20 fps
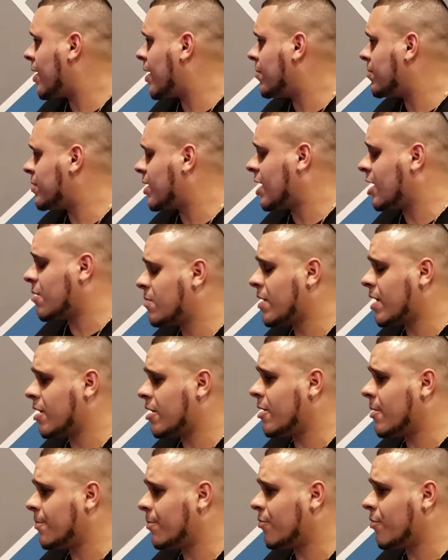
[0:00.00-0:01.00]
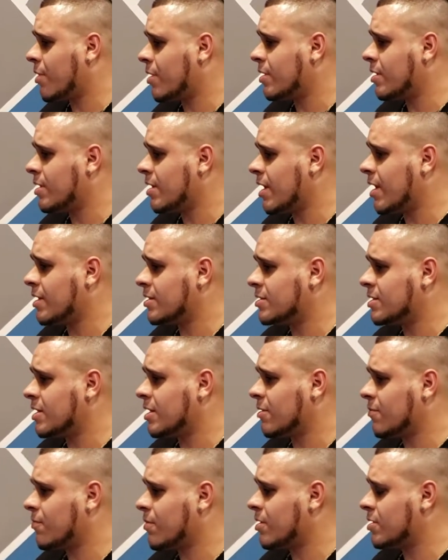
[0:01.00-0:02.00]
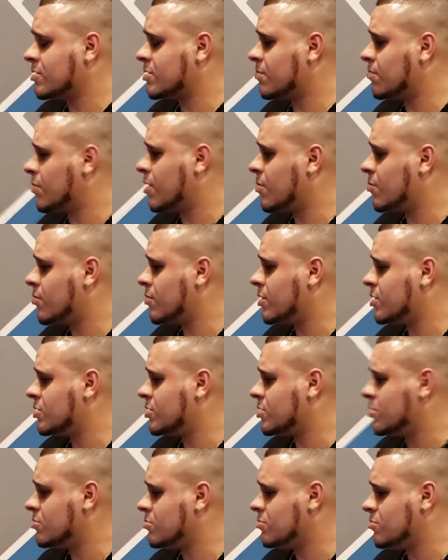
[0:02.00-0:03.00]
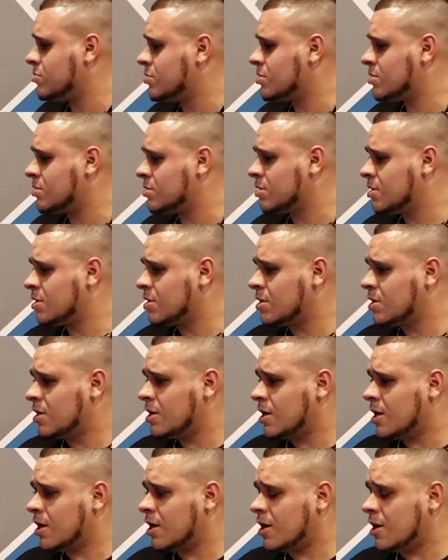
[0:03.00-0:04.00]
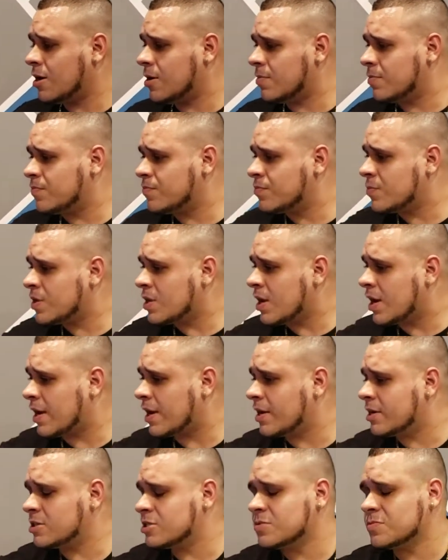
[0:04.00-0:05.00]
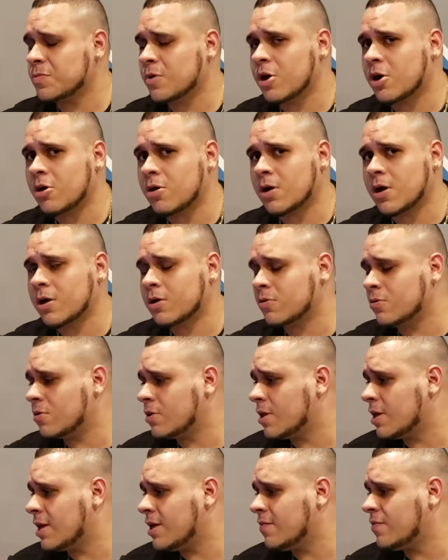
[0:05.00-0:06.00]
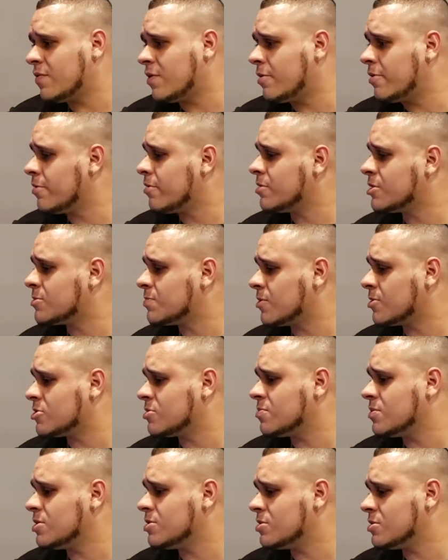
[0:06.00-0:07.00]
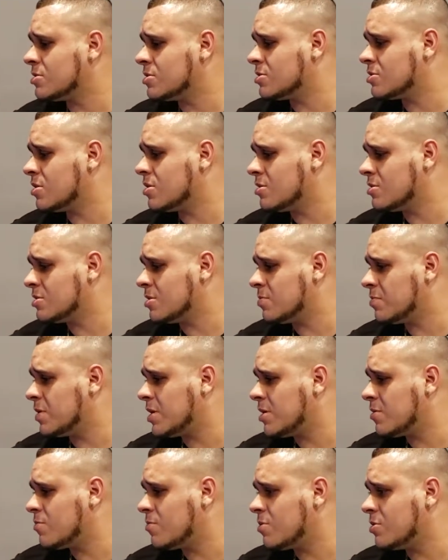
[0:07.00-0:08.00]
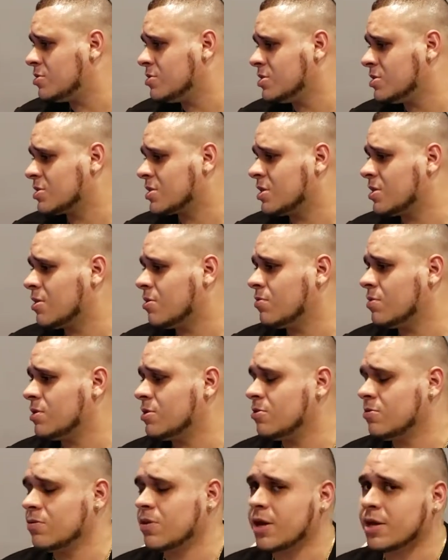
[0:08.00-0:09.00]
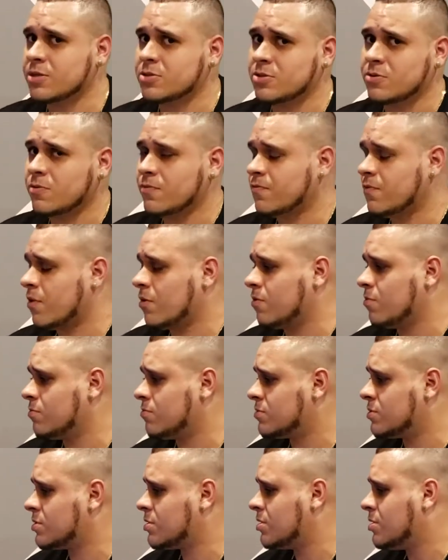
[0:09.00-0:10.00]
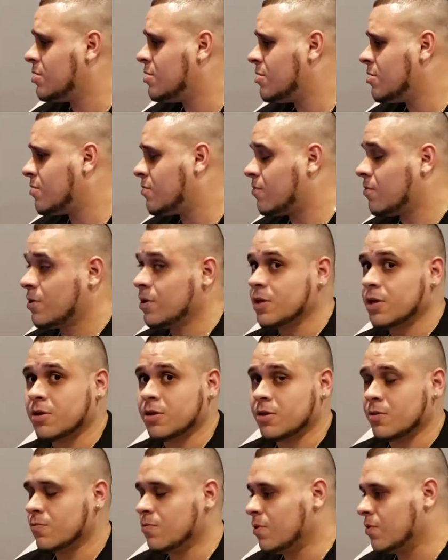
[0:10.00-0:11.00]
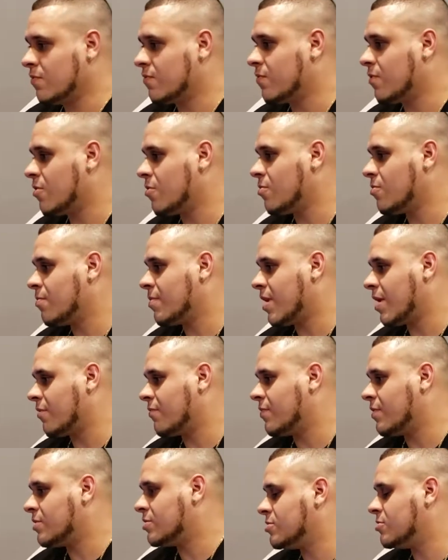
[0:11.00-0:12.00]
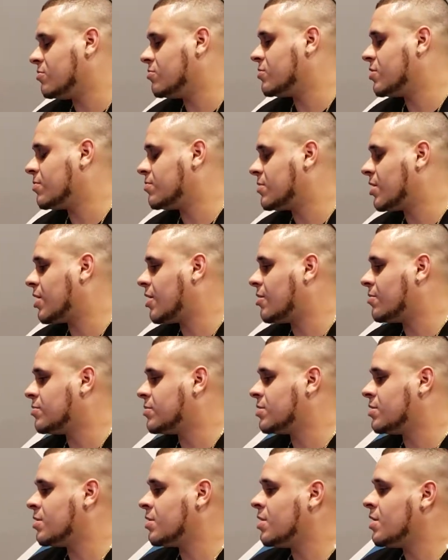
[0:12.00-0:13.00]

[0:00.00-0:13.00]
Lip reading: I'm thinking about upgrading that to get rid of some bubble issues. I had a small autoclave here. It's supposed to be just as good as the big one, just can only do like 2 phones. Really only 1 phone, but I fit 2 sometimes.